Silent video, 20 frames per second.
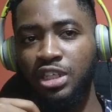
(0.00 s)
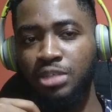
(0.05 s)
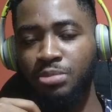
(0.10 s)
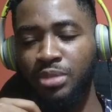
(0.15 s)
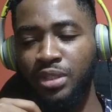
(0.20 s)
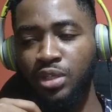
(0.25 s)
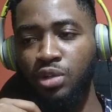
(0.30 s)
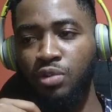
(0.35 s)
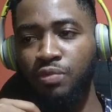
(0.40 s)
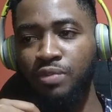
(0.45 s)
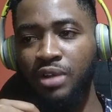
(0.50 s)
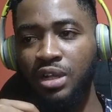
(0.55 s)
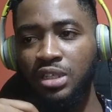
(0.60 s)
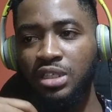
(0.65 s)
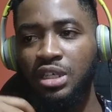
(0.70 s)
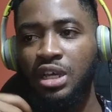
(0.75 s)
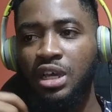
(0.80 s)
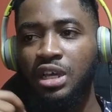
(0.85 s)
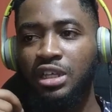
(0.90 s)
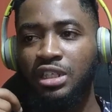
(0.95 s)
As a matter of
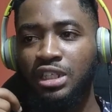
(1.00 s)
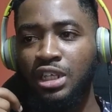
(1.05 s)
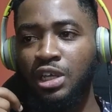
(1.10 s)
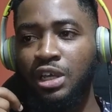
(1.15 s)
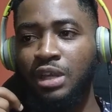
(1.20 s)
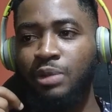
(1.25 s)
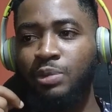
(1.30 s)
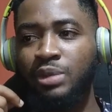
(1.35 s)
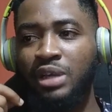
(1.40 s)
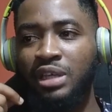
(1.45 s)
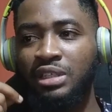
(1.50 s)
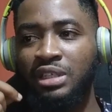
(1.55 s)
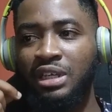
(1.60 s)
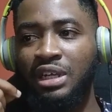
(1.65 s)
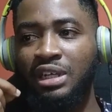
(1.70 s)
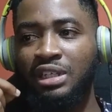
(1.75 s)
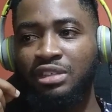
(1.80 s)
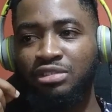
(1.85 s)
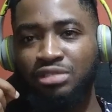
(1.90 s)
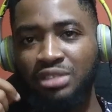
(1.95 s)
fact, they
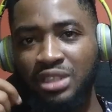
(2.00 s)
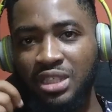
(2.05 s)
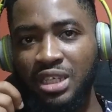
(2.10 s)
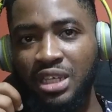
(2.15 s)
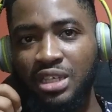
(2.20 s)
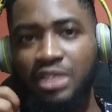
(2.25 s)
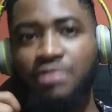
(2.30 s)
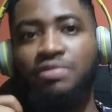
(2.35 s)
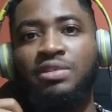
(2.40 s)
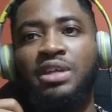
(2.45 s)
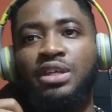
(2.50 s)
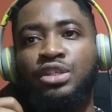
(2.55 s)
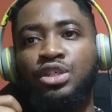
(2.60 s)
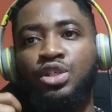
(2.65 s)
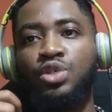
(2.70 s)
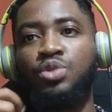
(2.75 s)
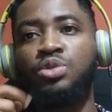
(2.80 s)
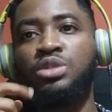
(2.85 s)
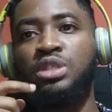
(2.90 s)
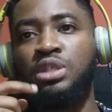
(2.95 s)
are greater
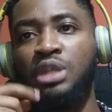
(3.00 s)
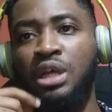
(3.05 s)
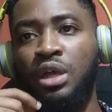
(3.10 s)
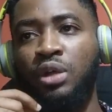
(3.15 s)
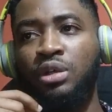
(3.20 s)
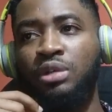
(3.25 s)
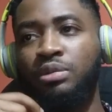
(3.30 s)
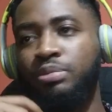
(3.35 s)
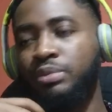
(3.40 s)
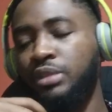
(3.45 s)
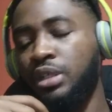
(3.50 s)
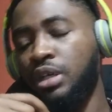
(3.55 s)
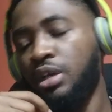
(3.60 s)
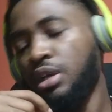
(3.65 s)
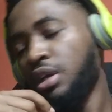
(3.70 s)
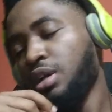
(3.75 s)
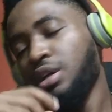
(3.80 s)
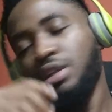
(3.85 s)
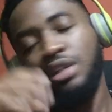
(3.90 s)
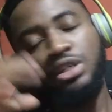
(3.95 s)
civilization.
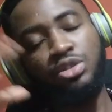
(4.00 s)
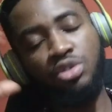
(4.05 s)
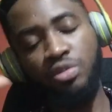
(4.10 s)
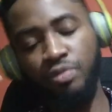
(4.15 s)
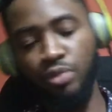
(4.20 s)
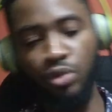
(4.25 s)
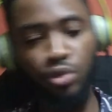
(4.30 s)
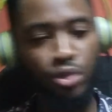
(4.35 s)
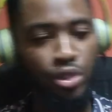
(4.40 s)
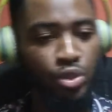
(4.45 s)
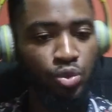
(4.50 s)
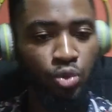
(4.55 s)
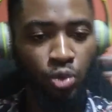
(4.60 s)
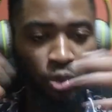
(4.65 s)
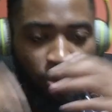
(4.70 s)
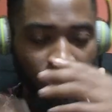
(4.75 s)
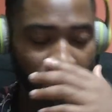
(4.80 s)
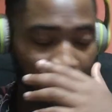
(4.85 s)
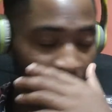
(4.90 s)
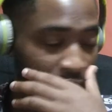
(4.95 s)
Let's not even go into
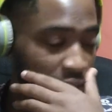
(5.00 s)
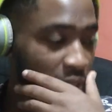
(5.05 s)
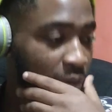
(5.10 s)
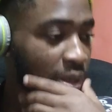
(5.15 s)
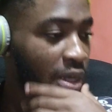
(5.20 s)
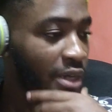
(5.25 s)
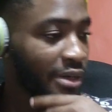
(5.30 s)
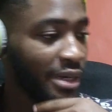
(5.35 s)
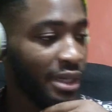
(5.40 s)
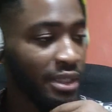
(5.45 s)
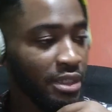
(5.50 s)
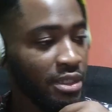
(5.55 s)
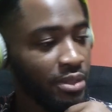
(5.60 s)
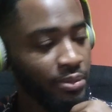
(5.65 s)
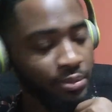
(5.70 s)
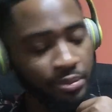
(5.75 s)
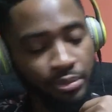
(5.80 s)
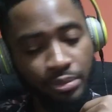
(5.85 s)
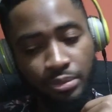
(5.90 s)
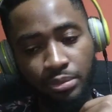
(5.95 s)
all of that, right?
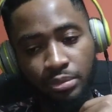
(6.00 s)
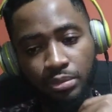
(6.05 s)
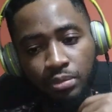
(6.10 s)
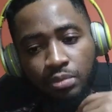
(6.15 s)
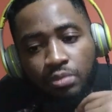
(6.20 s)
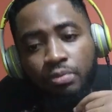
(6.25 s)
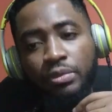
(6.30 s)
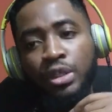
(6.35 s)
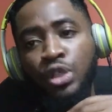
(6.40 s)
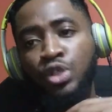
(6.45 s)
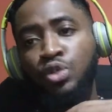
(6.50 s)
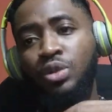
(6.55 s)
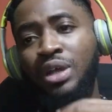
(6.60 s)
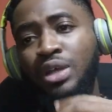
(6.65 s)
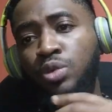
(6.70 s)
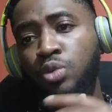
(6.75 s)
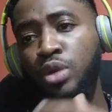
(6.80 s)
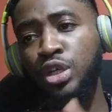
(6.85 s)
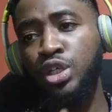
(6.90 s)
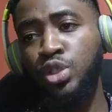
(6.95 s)
So
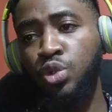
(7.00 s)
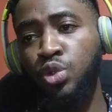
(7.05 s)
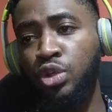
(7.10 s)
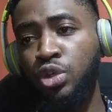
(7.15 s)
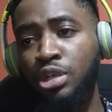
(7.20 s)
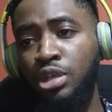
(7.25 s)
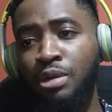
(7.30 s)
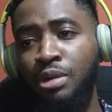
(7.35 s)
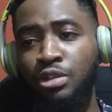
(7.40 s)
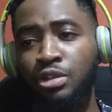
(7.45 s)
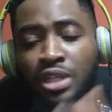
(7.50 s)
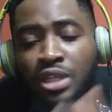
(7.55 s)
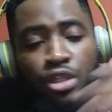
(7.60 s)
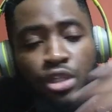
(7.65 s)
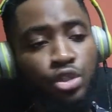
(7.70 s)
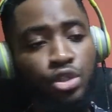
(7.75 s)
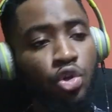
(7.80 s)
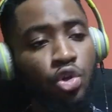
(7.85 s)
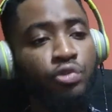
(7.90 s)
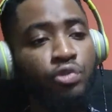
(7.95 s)
that's what he's talking about, that the
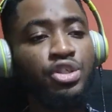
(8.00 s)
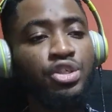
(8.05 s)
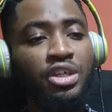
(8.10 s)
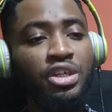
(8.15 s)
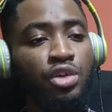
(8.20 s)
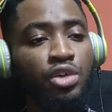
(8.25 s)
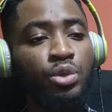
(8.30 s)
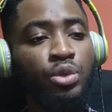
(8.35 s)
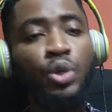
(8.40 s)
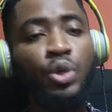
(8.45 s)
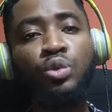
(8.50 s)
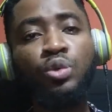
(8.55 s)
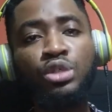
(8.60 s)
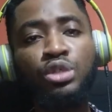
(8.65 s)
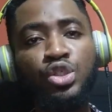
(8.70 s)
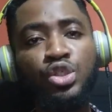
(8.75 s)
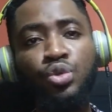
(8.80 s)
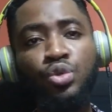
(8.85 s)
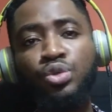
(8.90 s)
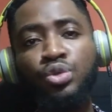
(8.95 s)
Discovery Channel will
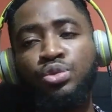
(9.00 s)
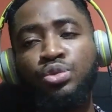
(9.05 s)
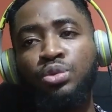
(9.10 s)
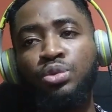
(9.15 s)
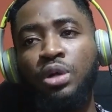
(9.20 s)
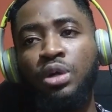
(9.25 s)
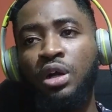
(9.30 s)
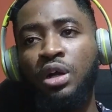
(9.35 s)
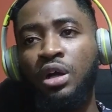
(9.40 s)
only show you